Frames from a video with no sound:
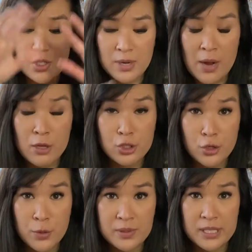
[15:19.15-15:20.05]
So now I'll show
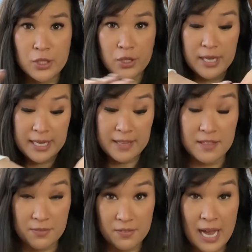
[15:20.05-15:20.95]
you what they look like in
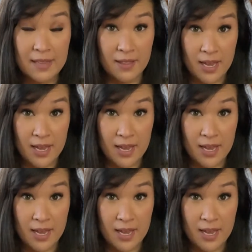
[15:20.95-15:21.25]
the flat